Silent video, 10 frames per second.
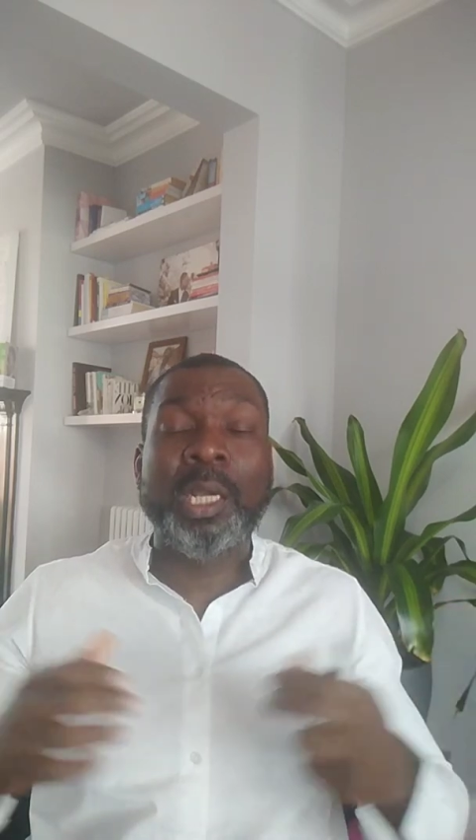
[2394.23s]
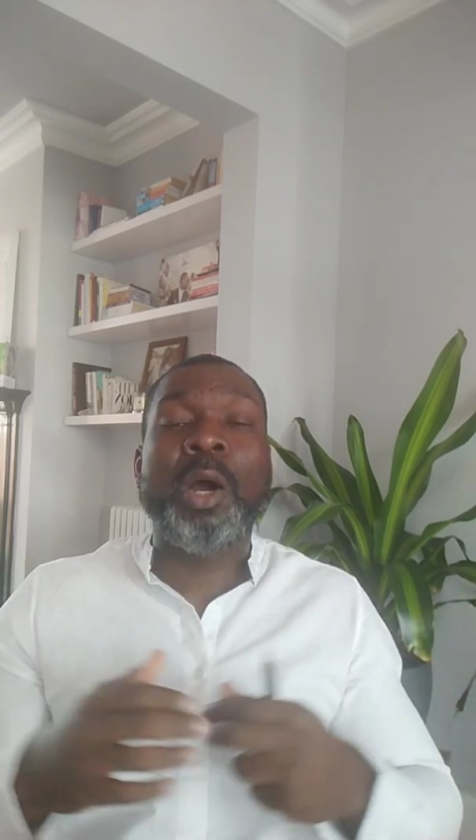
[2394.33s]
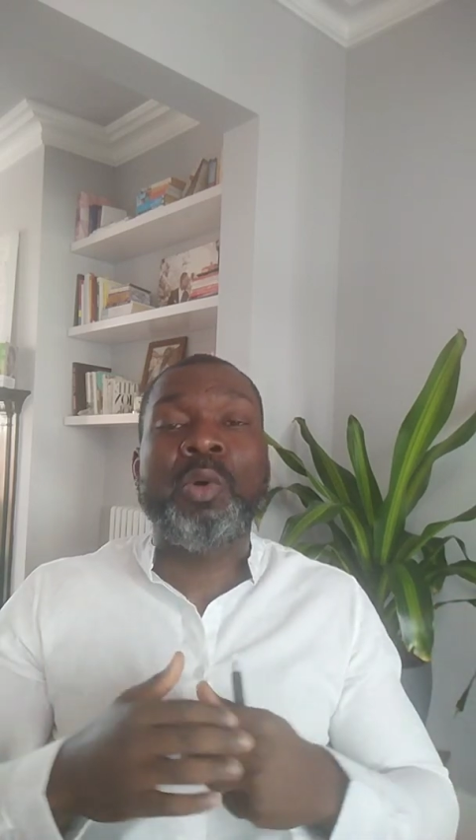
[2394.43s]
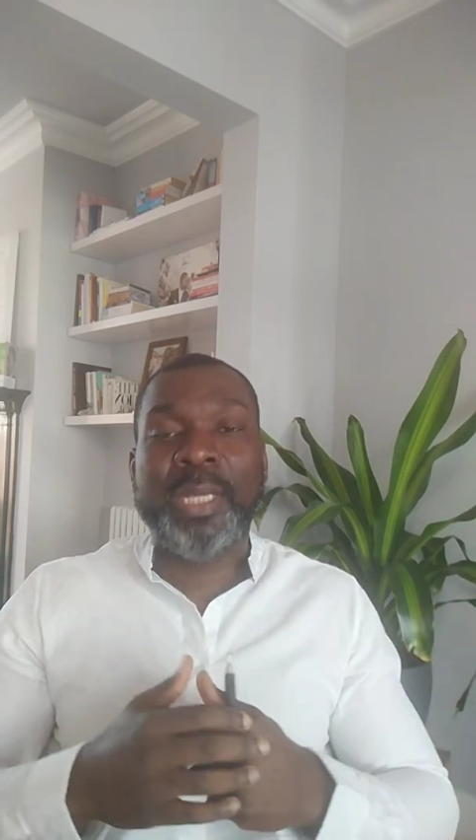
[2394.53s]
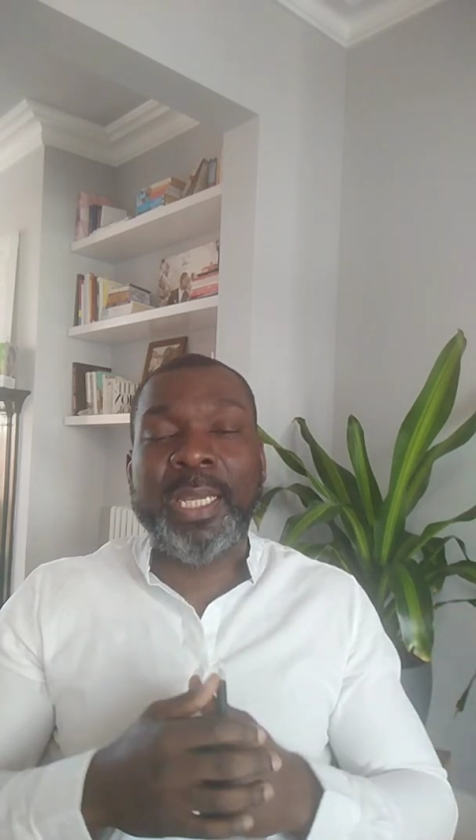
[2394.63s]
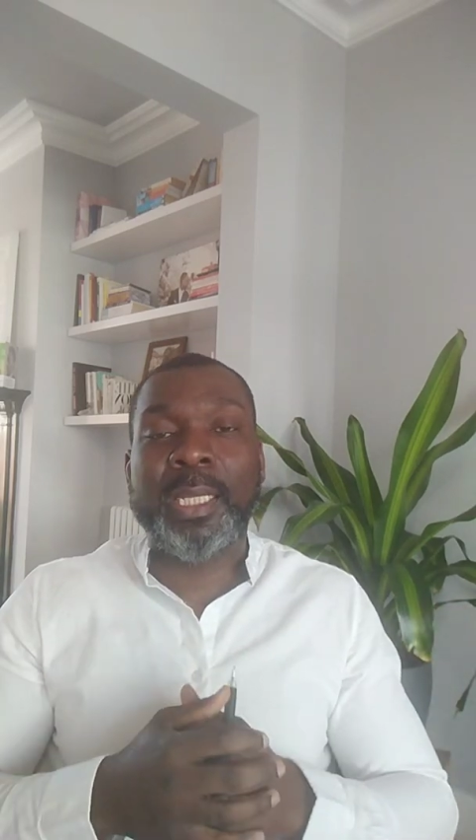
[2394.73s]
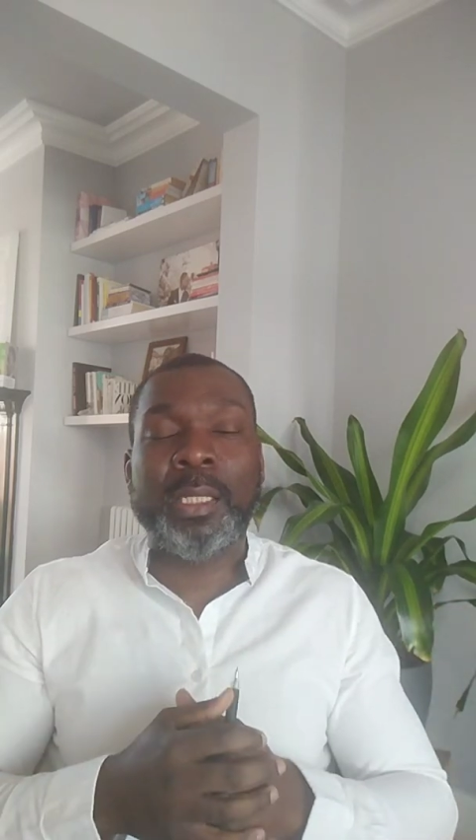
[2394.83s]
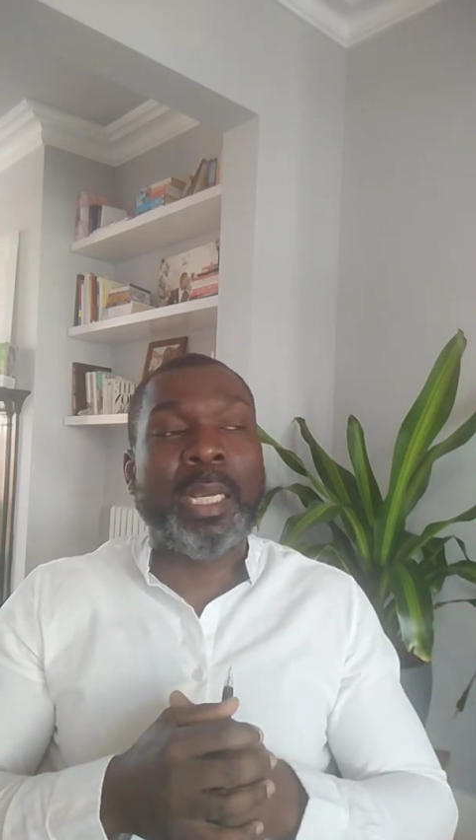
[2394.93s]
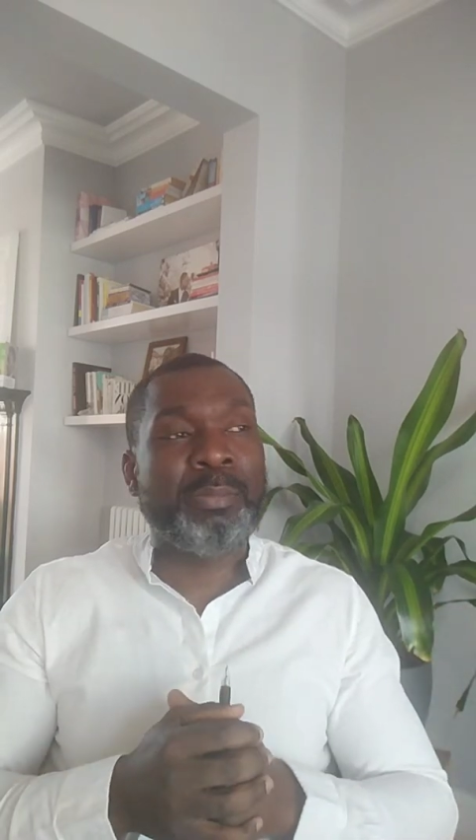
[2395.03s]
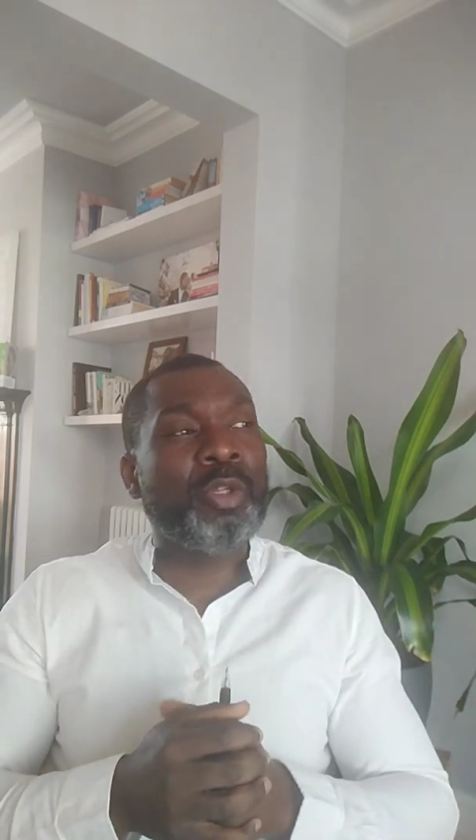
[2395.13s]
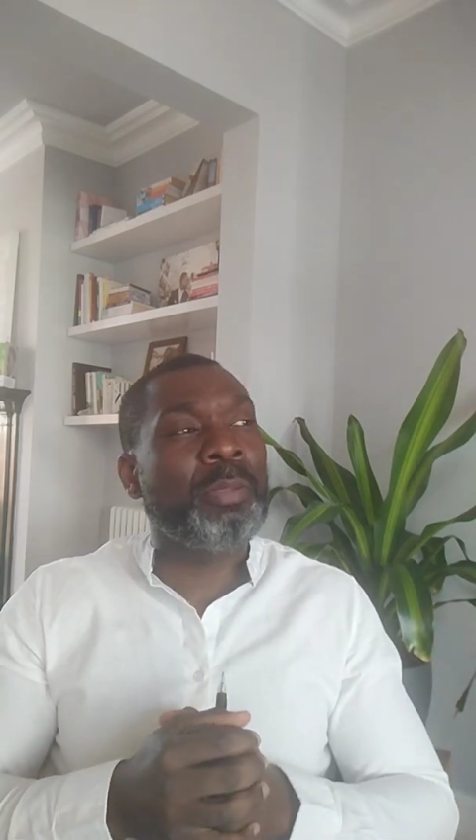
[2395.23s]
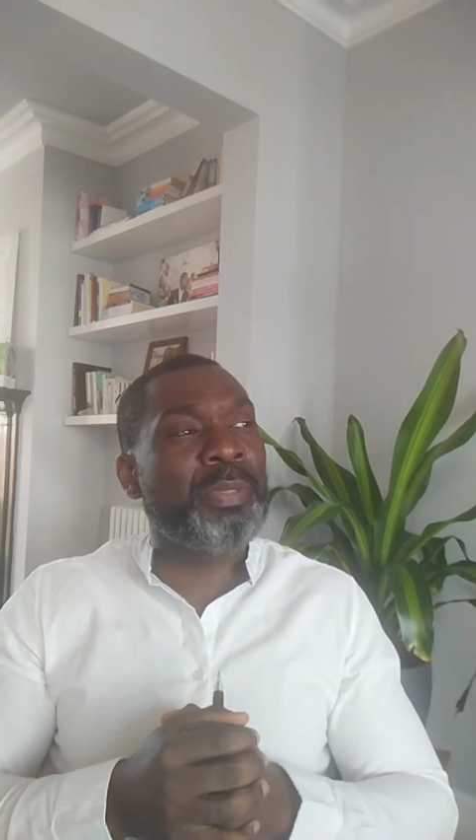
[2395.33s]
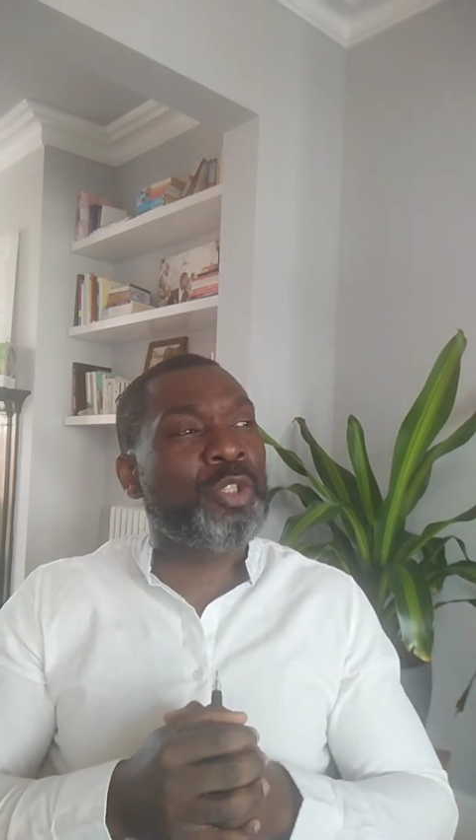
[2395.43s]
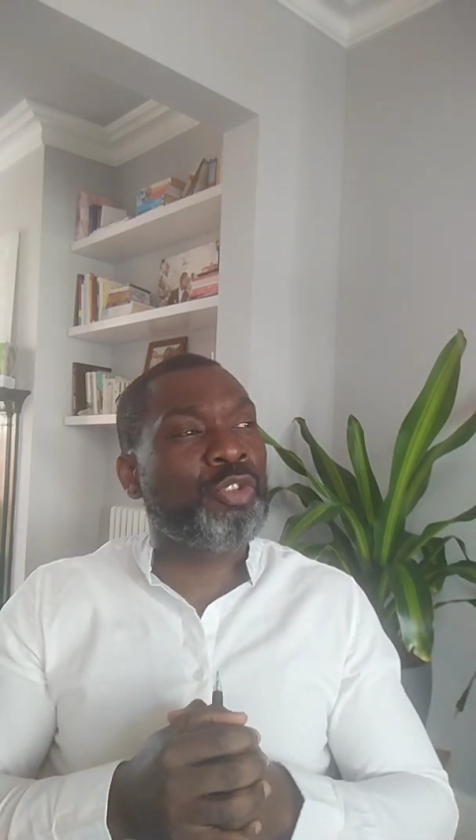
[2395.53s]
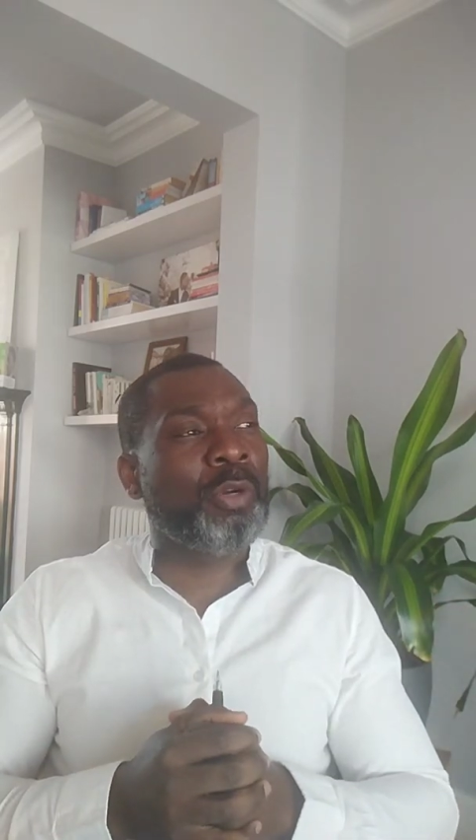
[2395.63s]
Okay, I'm going to be
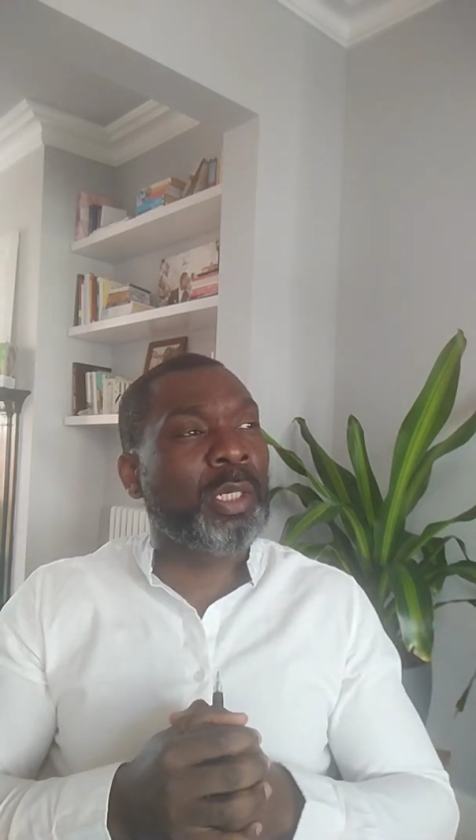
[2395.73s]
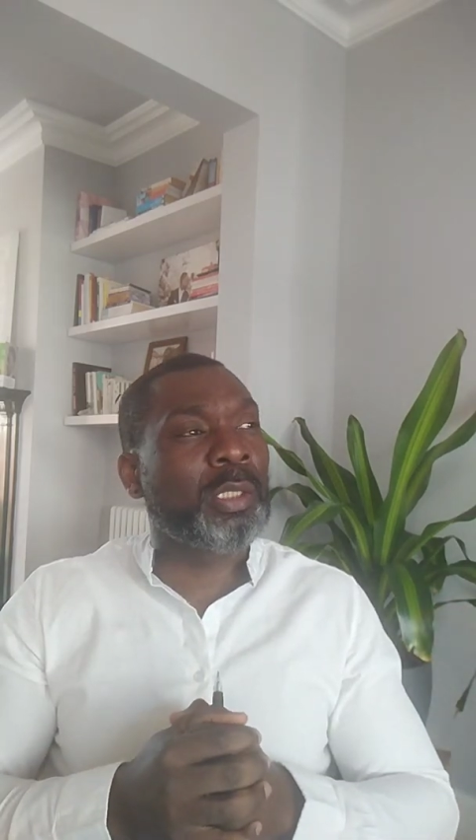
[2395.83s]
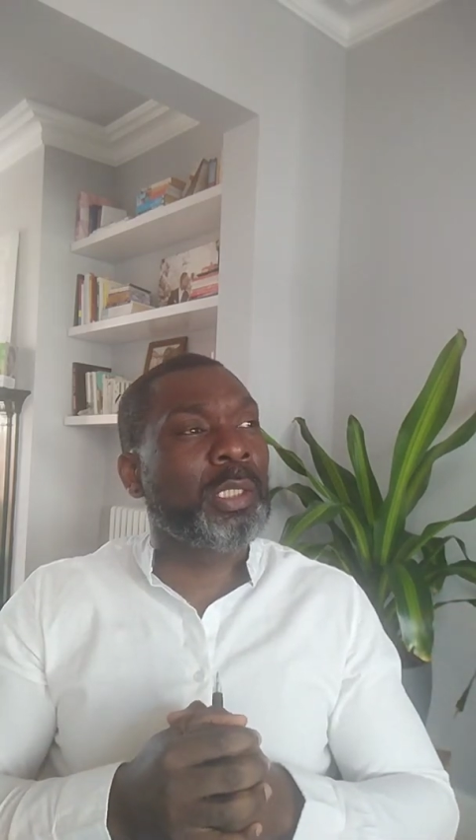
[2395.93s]
strong.